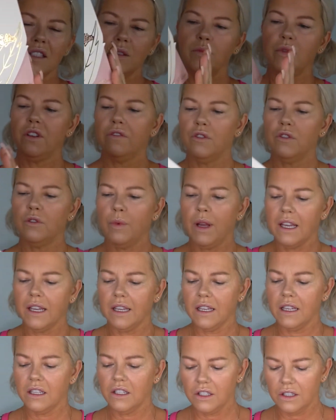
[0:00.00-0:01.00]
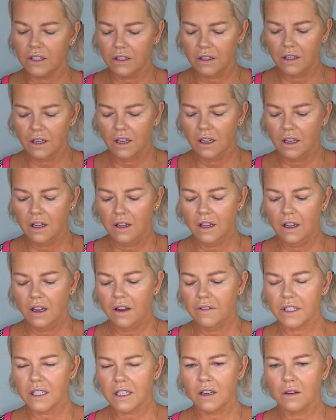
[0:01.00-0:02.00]
a beautiful package.
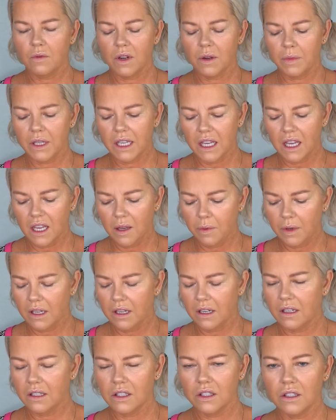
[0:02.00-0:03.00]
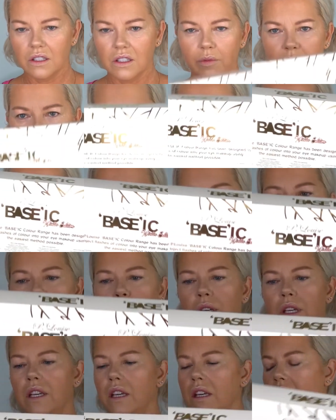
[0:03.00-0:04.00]
Obviously I won't be keeping it, it's just a bit too
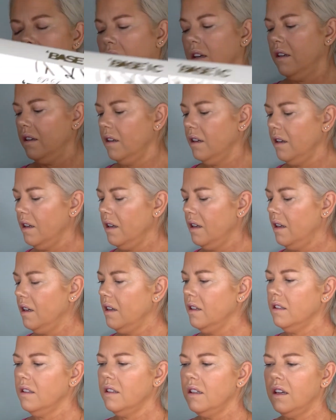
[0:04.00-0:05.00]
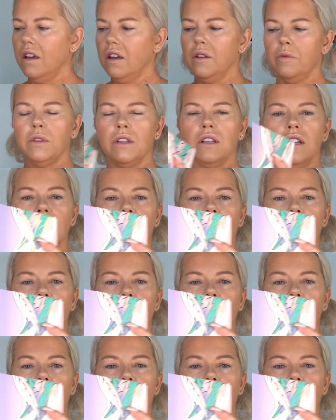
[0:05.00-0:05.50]
big. So you open it